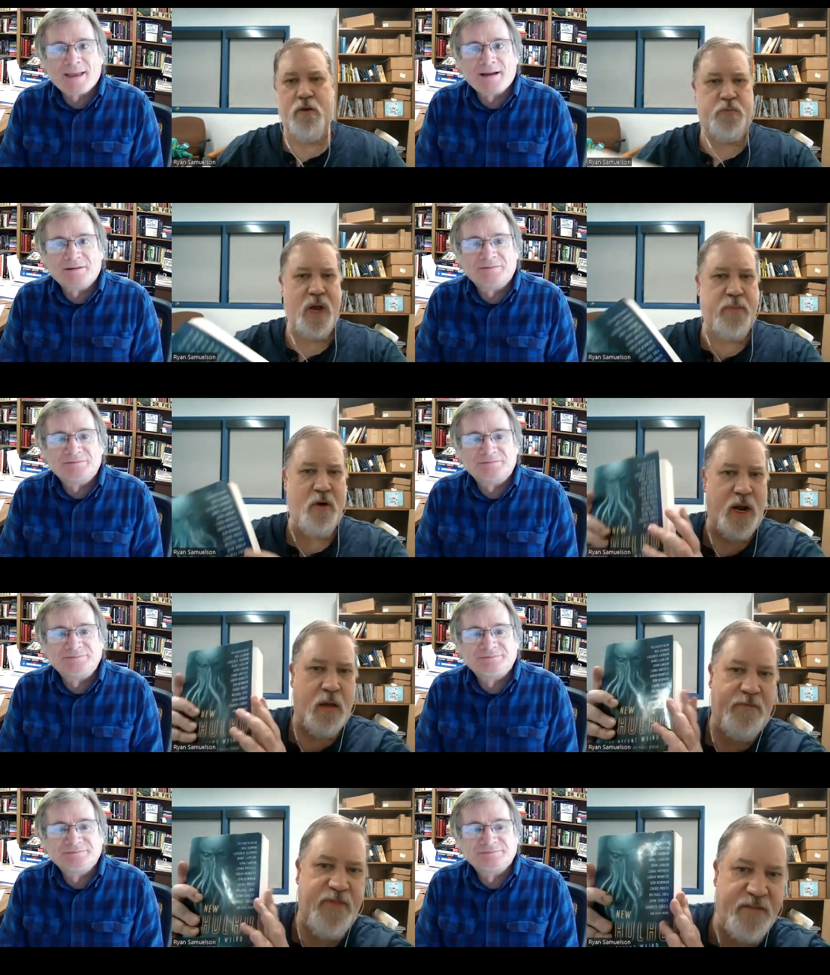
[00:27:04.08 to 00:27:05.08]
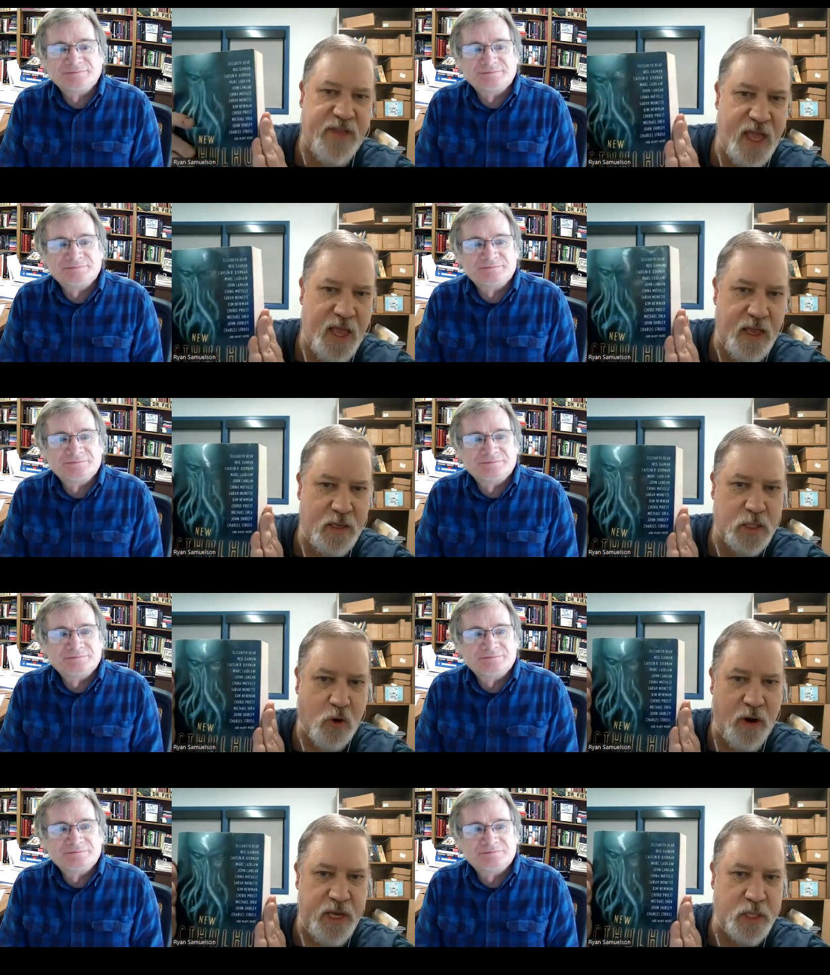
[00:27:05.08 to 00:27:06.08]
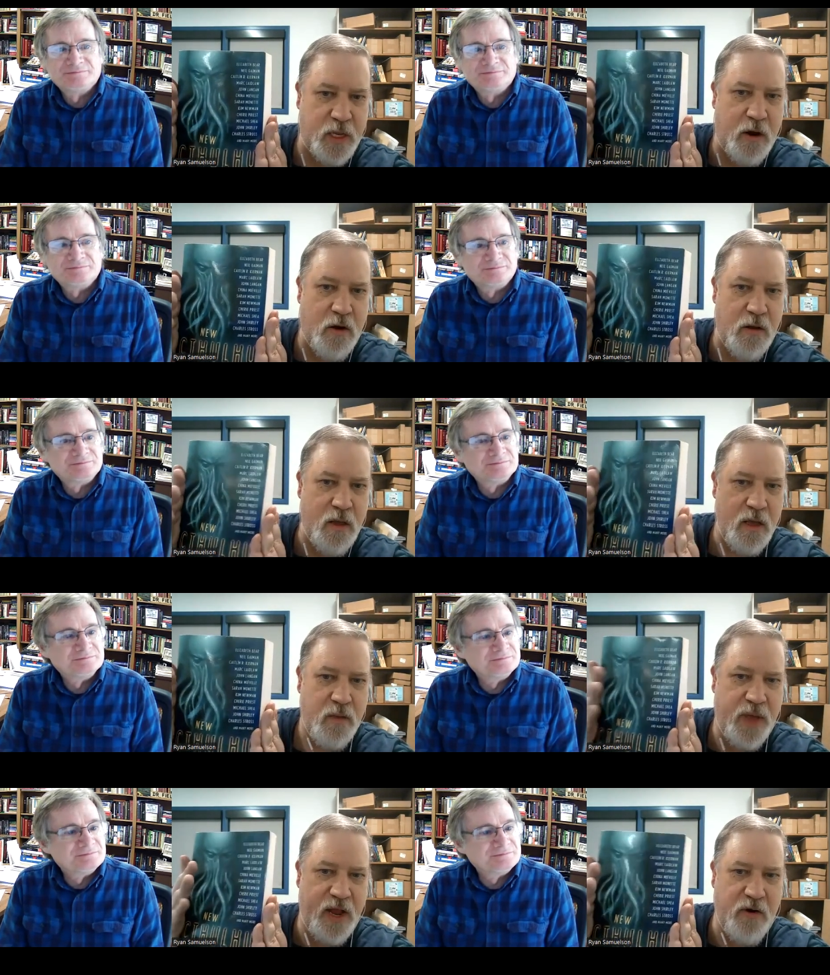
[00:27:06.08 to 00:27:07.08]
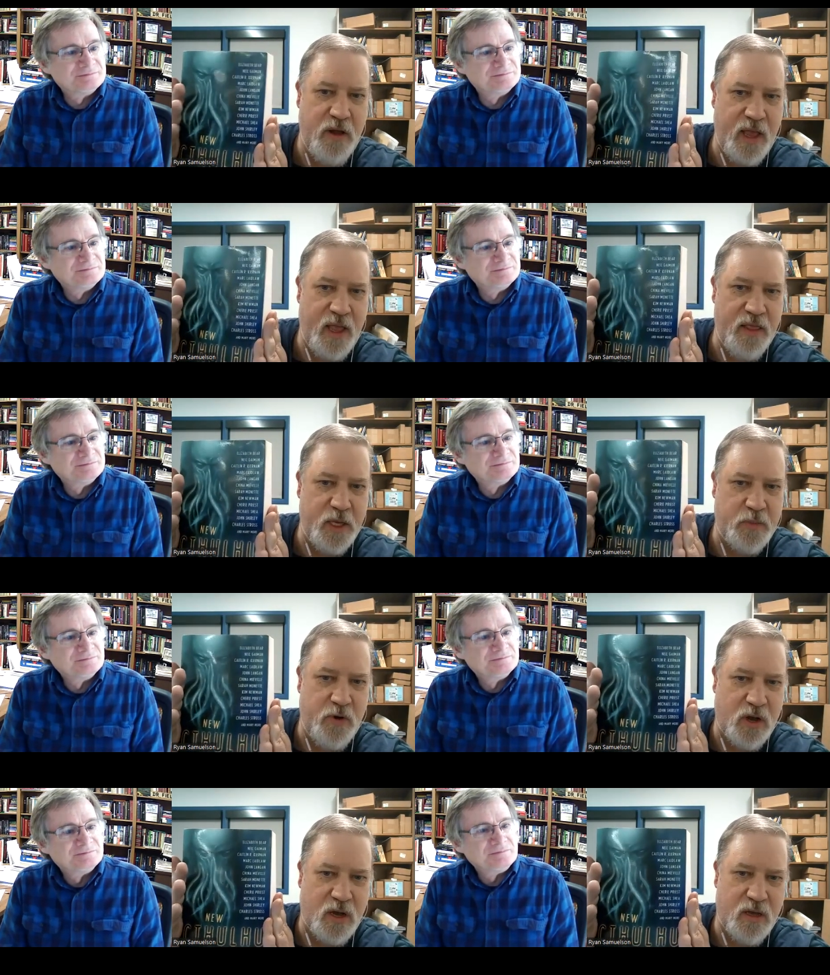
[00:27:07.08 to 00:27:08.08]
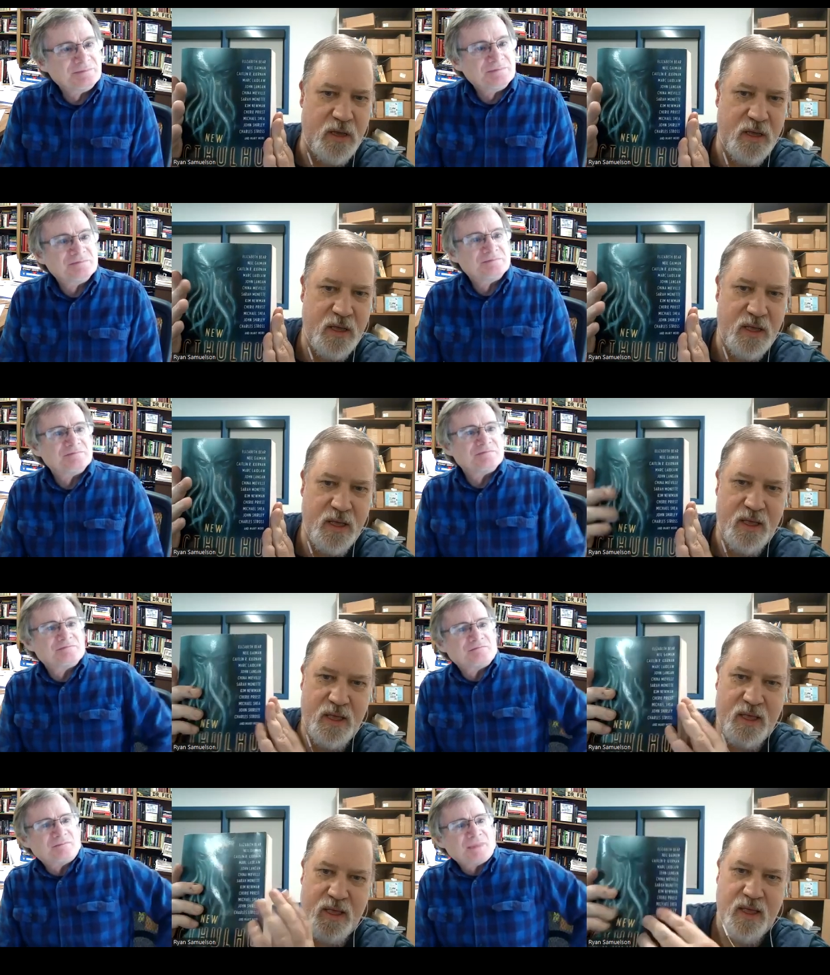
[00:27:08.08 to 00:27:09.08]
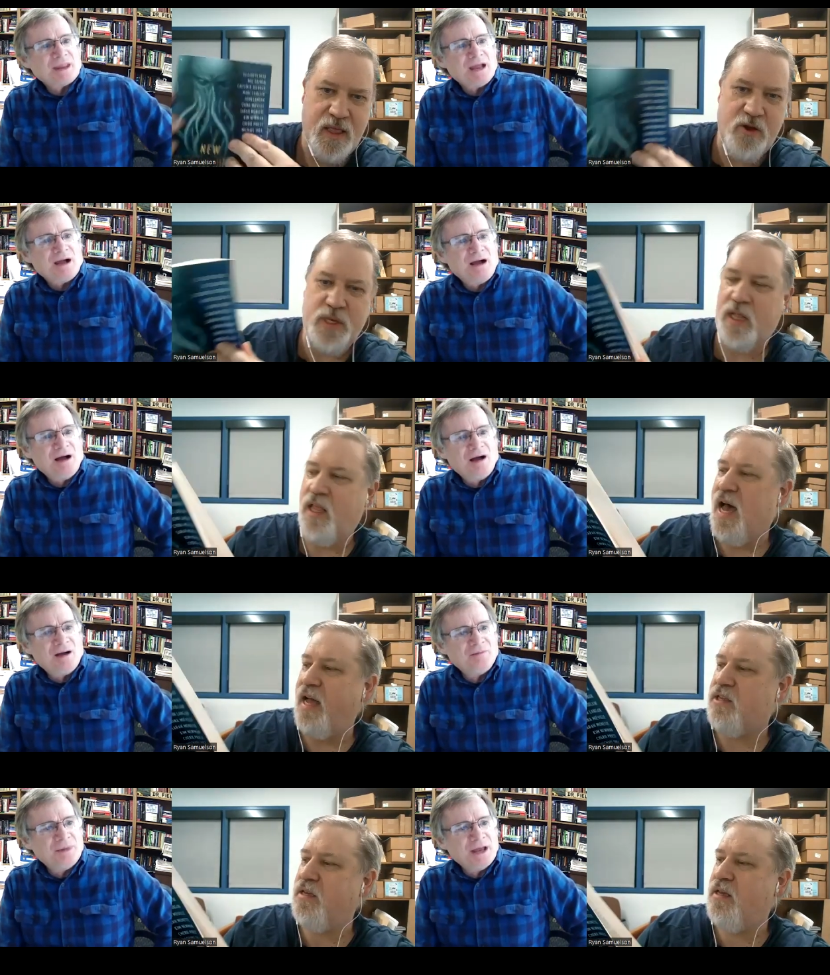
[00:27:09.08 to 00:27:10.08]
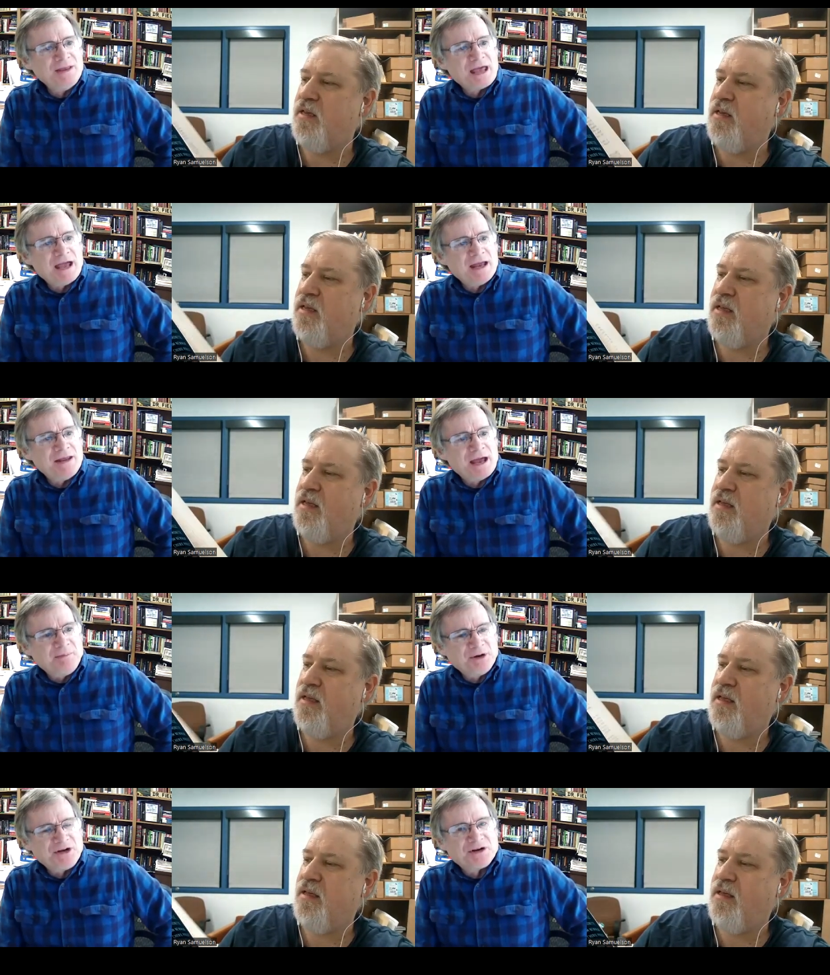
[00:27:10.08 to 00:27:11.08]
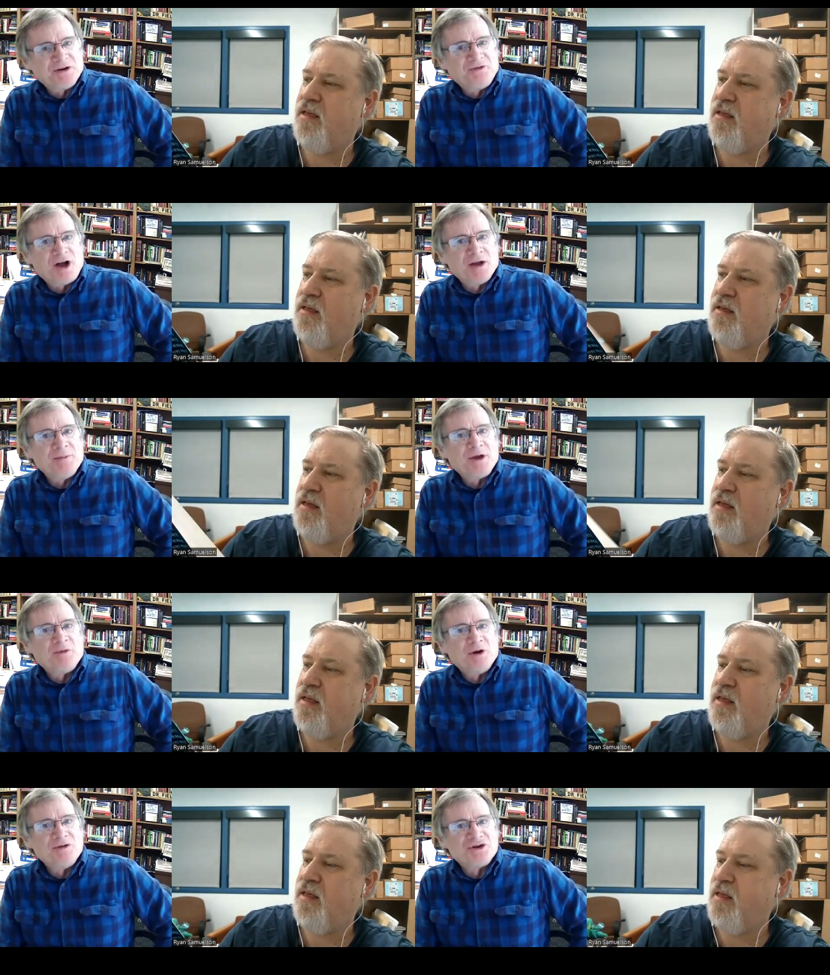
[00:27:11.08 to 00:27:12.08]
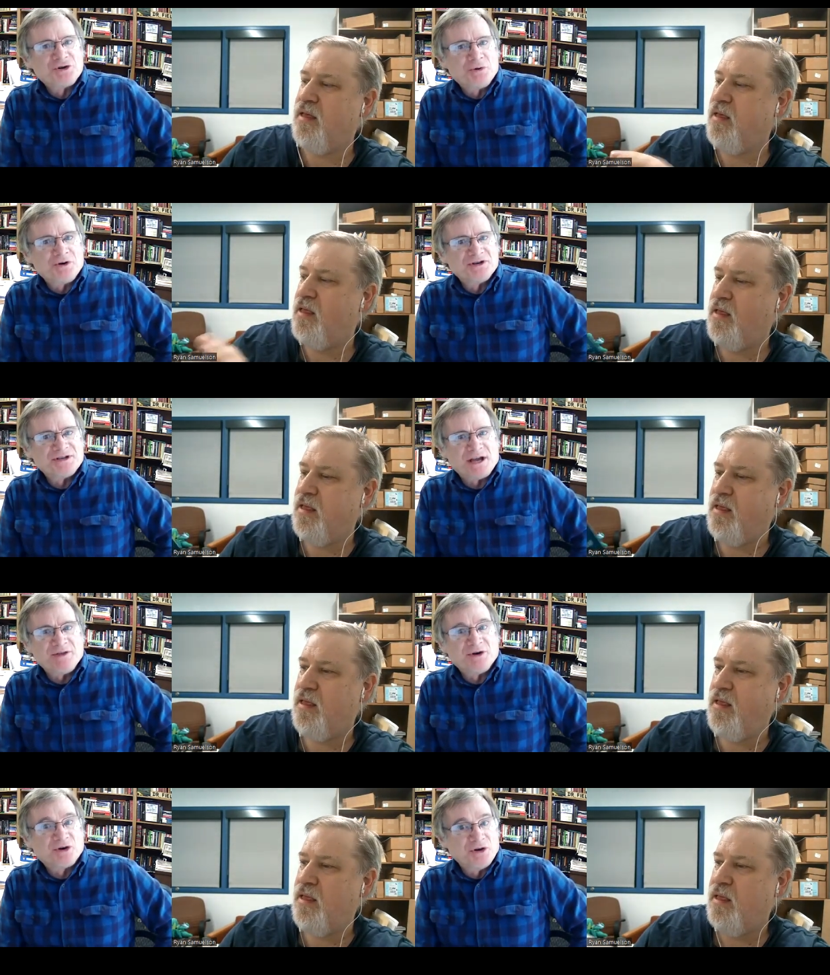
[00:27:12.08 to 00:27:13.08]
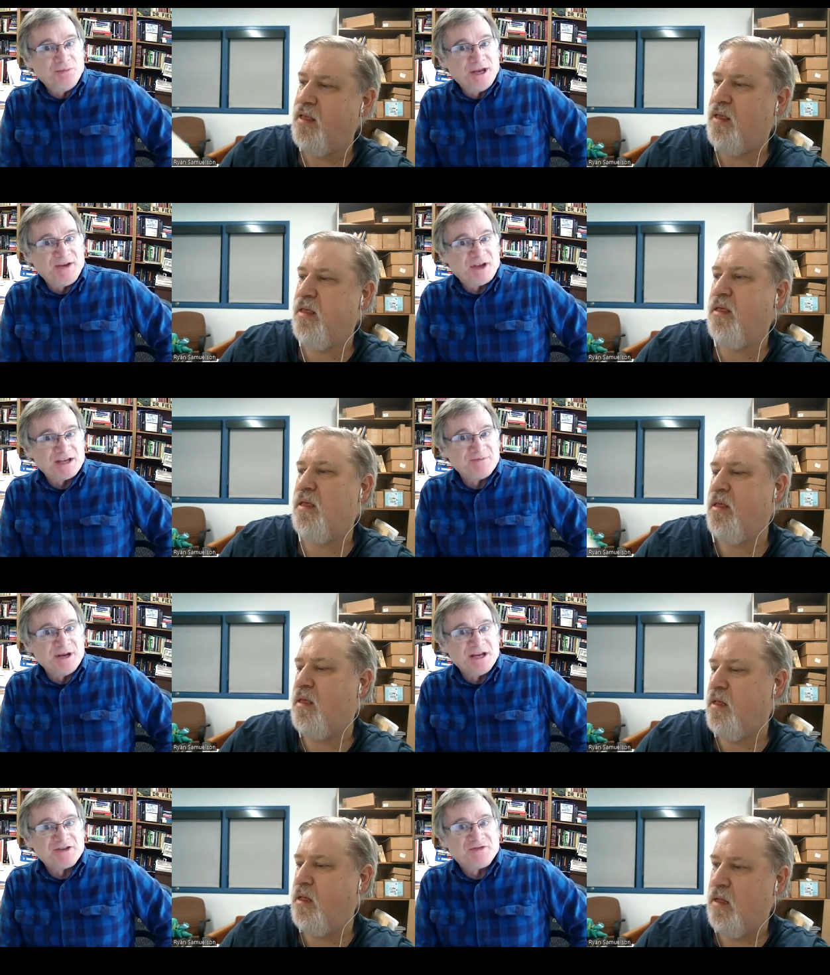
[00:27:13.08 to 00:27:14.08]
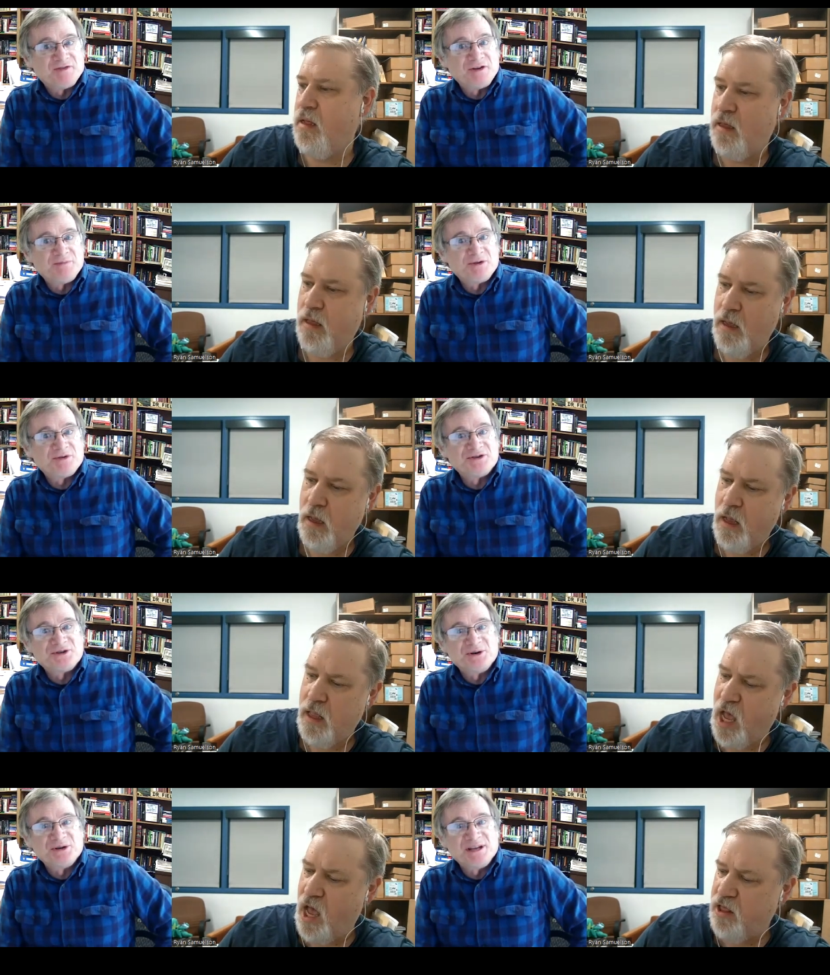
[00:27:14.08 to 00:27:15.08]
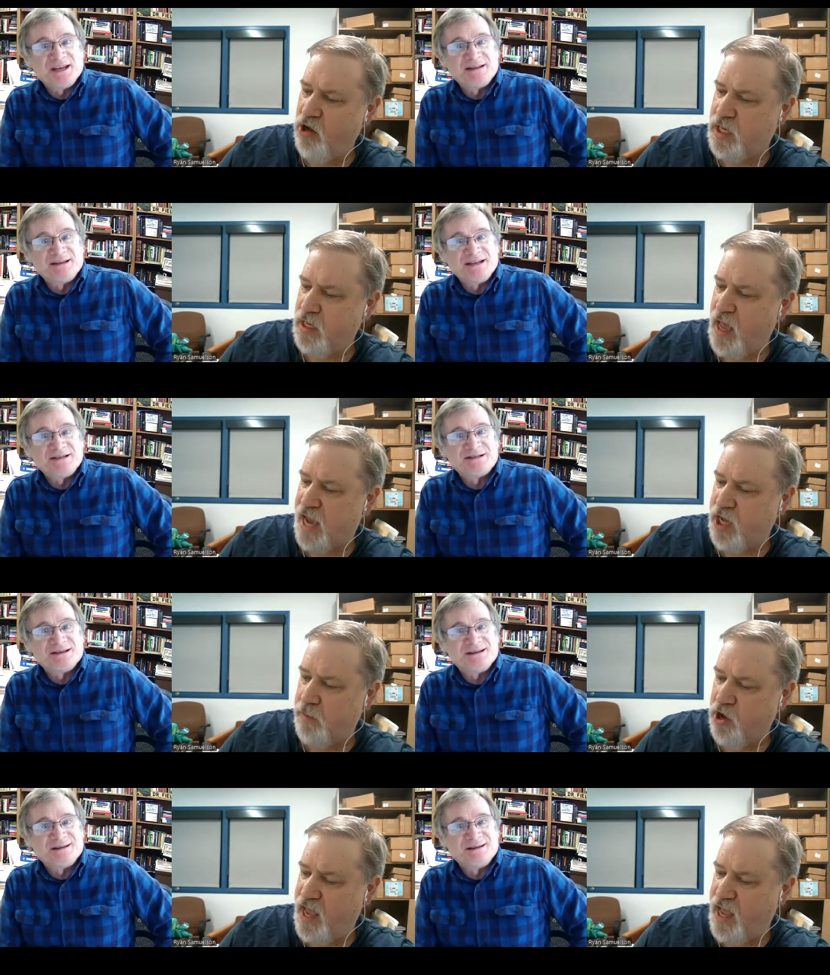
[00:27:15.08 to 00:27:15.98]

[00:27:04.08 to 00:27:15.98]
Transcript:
Speaker 1: there's probably what fifty stories in here, Peter, in this book. There's a uh, lot
Speaker 2: in that in that particular volume. They were on the shorter side. There could be as many as fifty, but there's uh, certainly. Uh, looks actually, I'm